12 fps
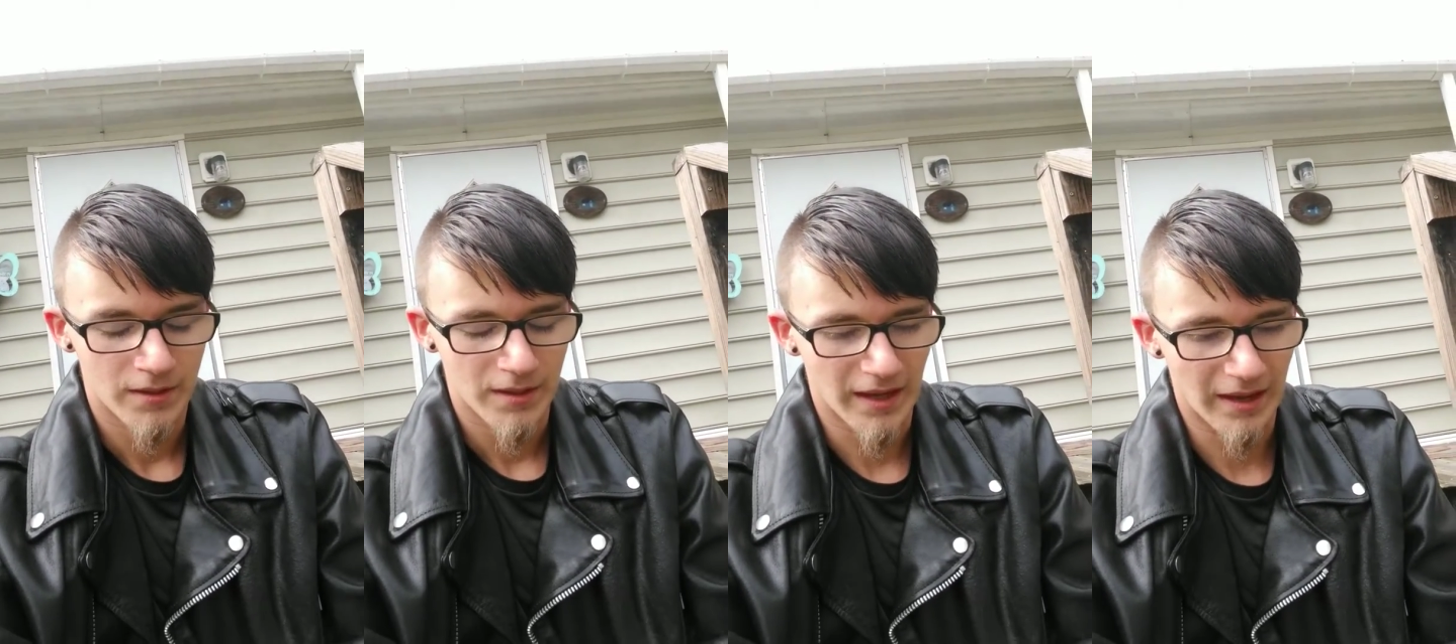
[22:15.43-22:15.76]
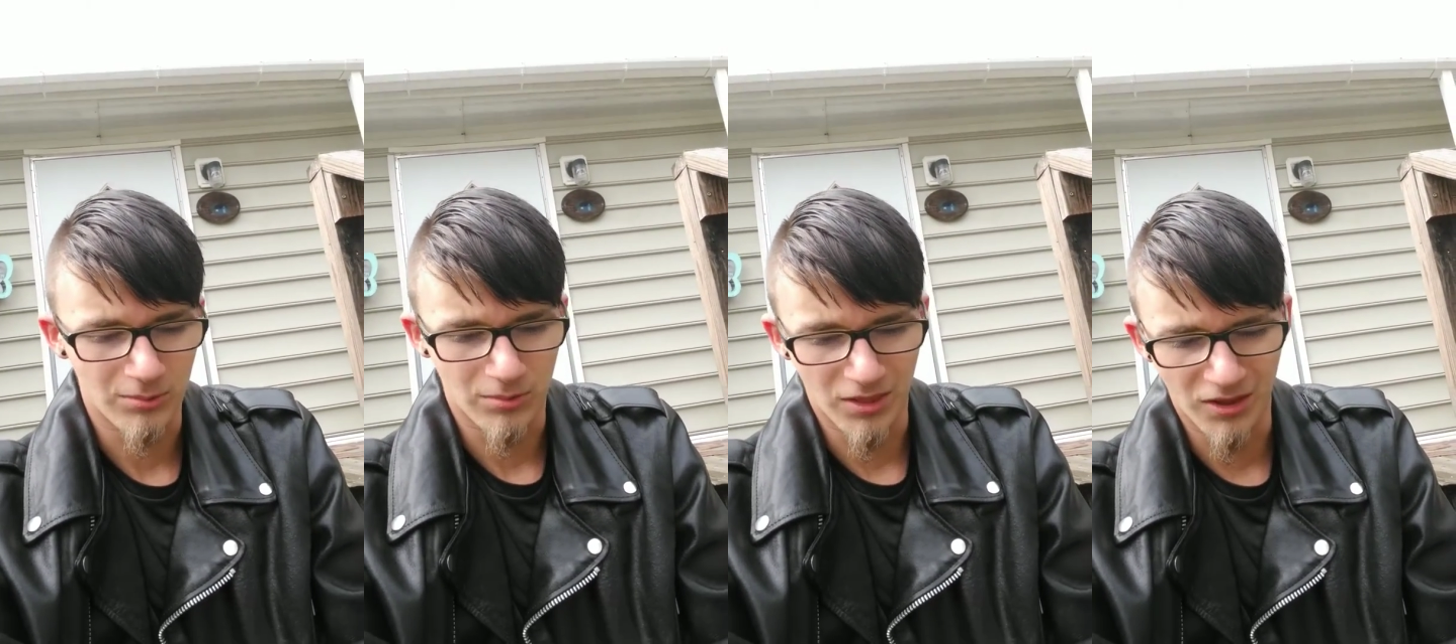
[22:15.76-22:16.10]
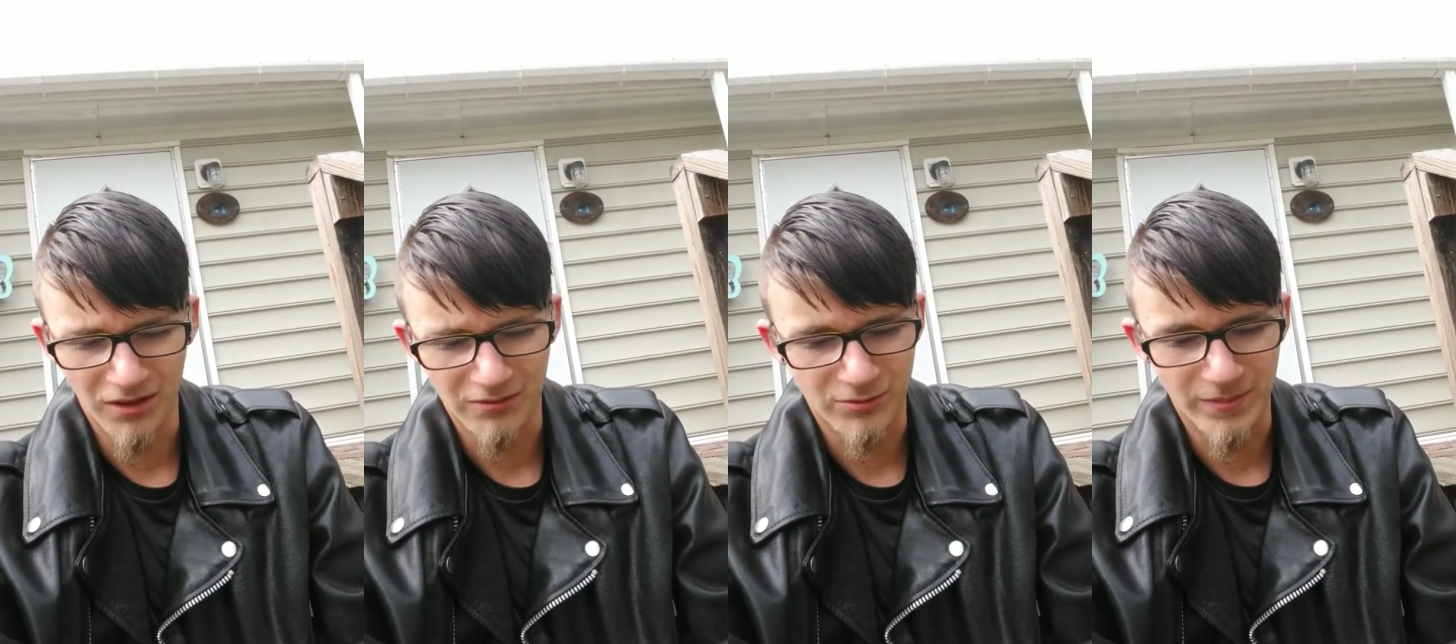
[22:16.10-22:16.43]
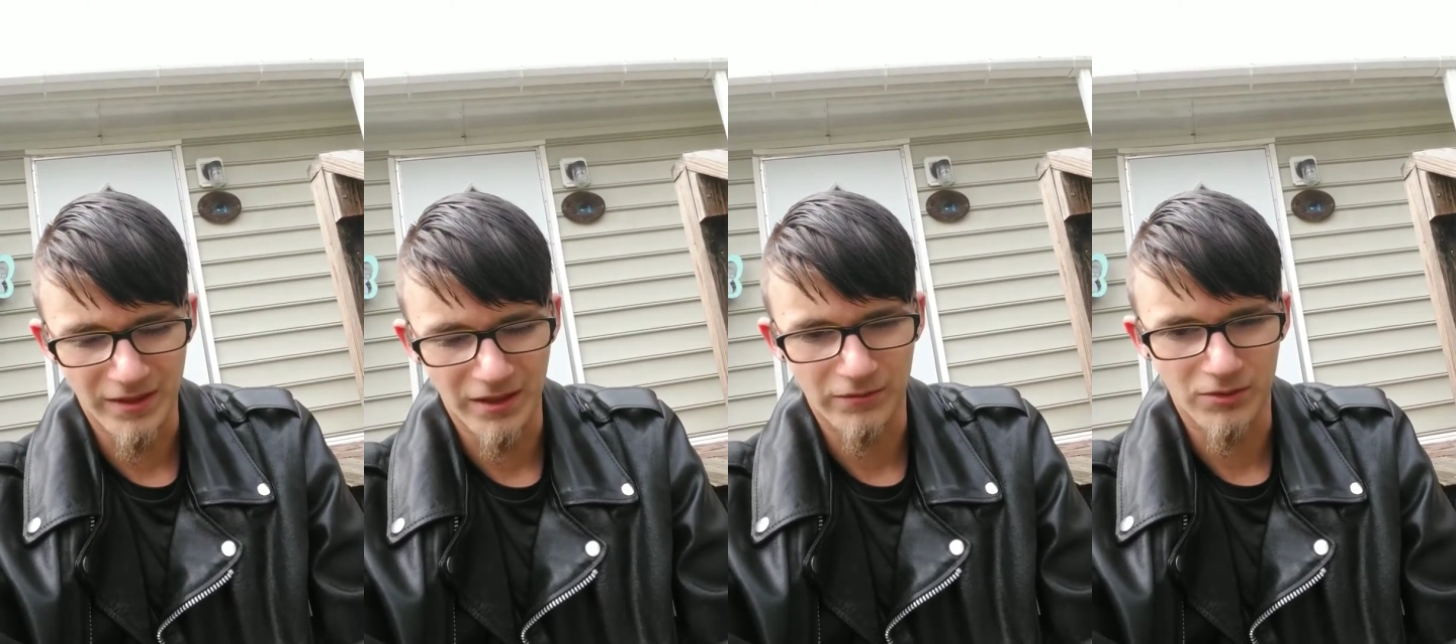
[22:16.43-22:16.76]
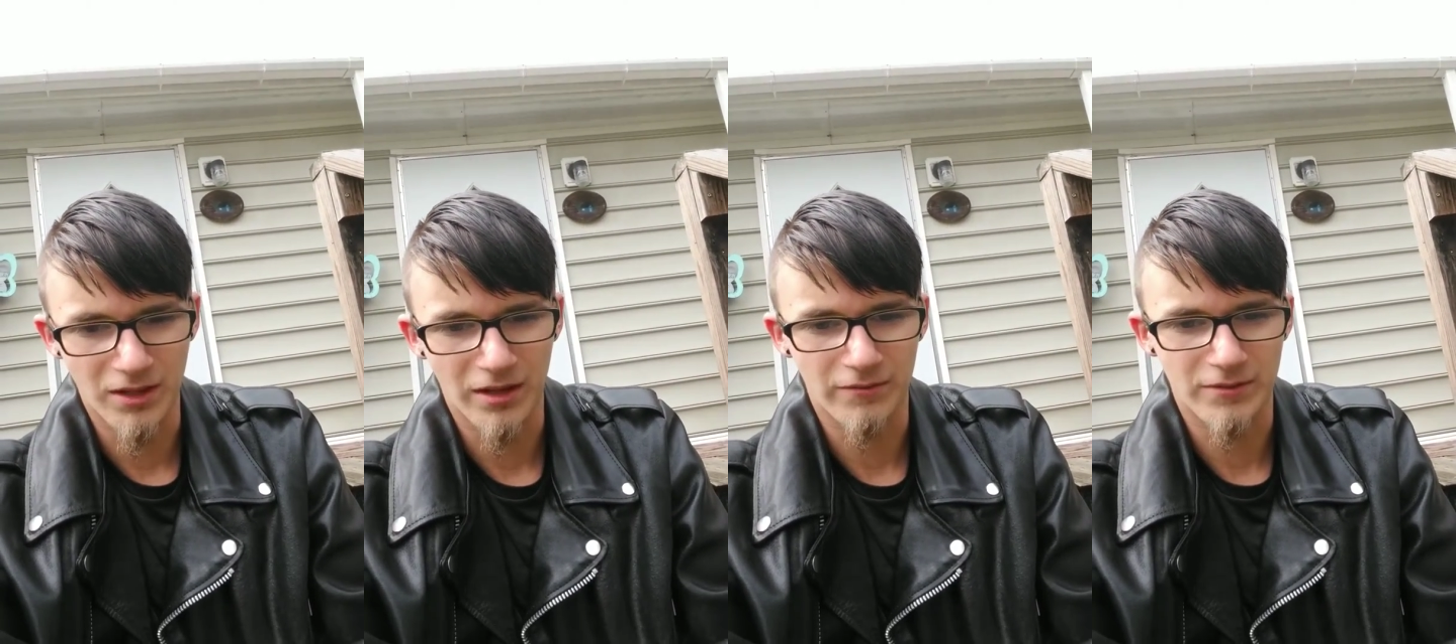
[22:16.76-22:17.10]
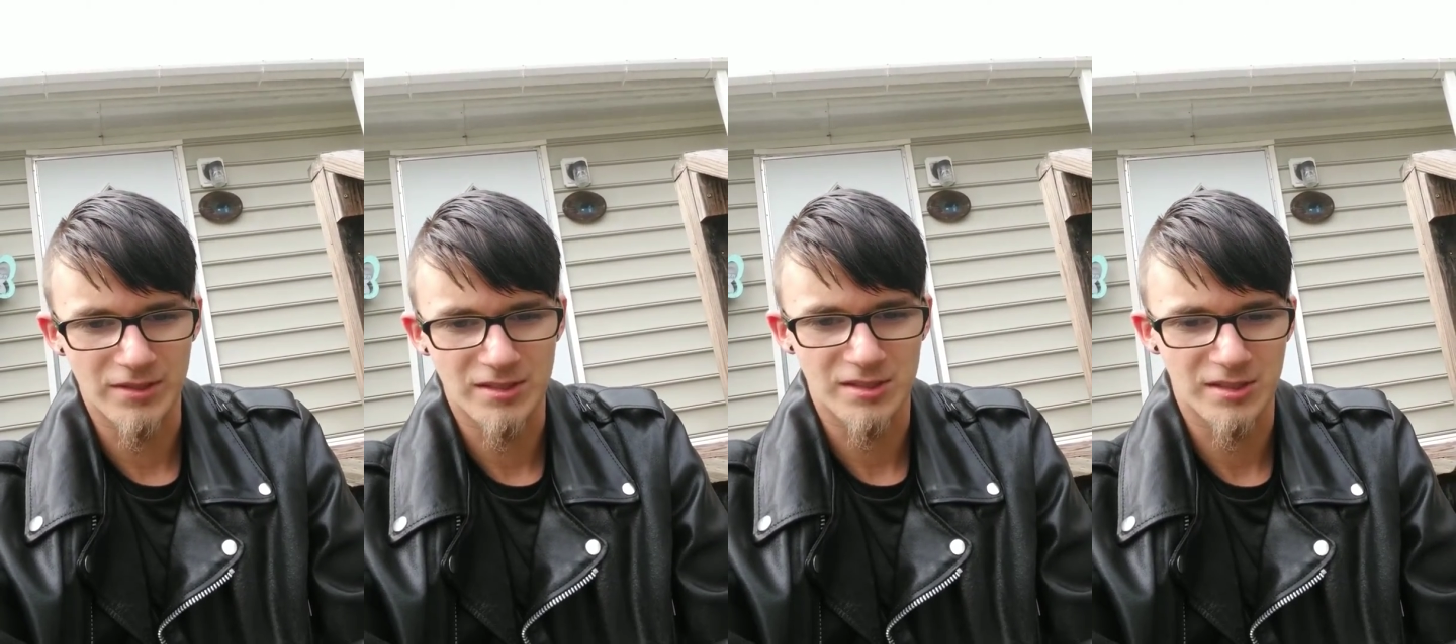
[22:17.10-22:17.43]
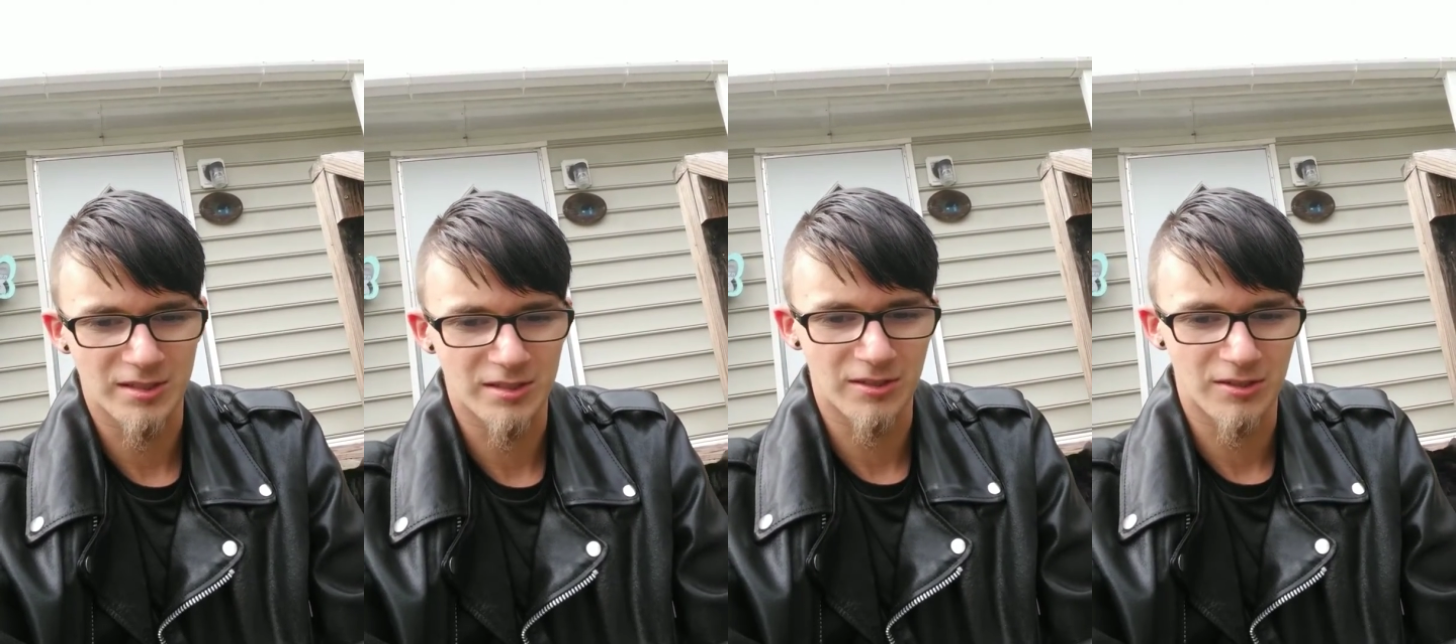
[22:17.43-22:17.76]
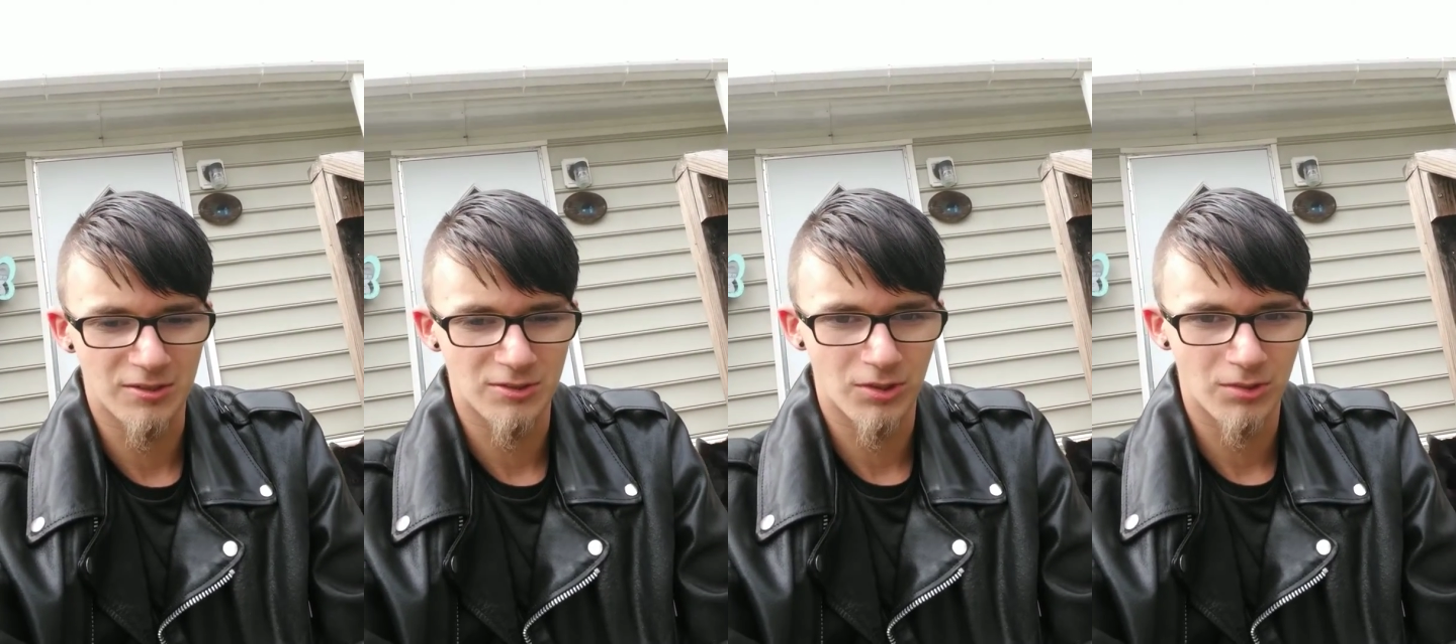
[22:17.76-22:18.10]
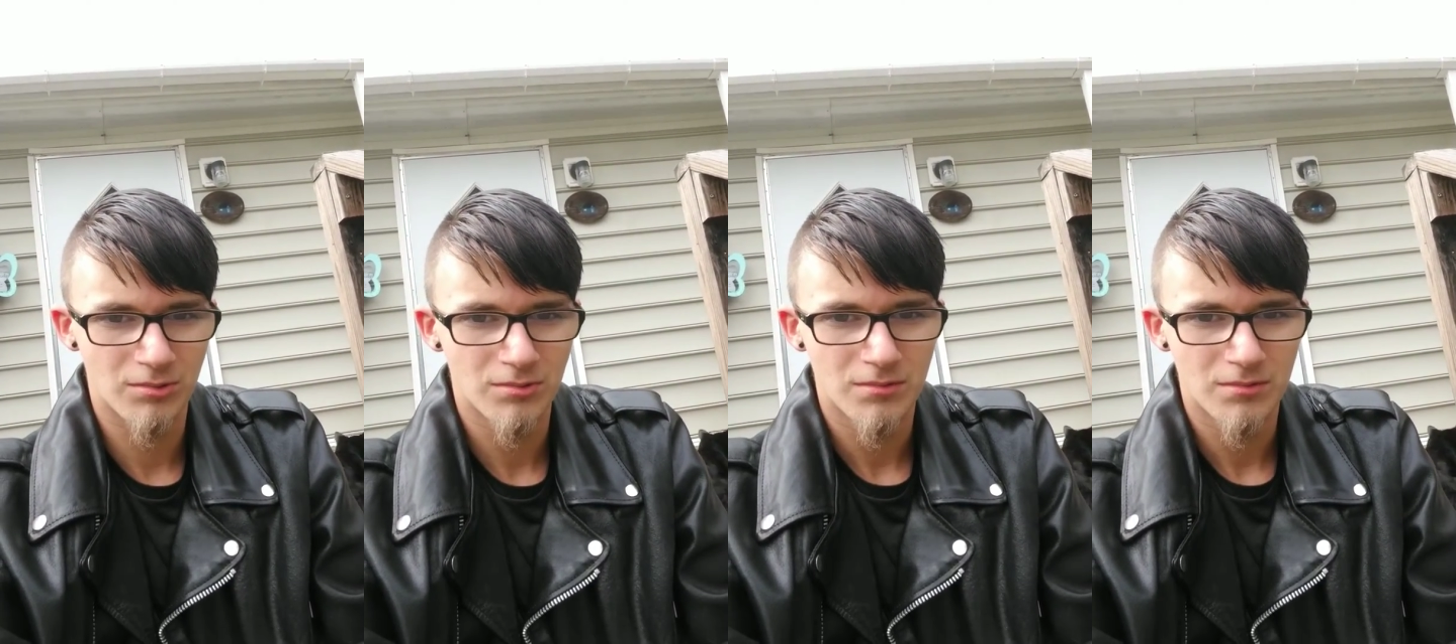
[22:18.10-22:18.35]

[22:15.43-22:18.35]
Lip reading: I would love to be living life at 60 years old.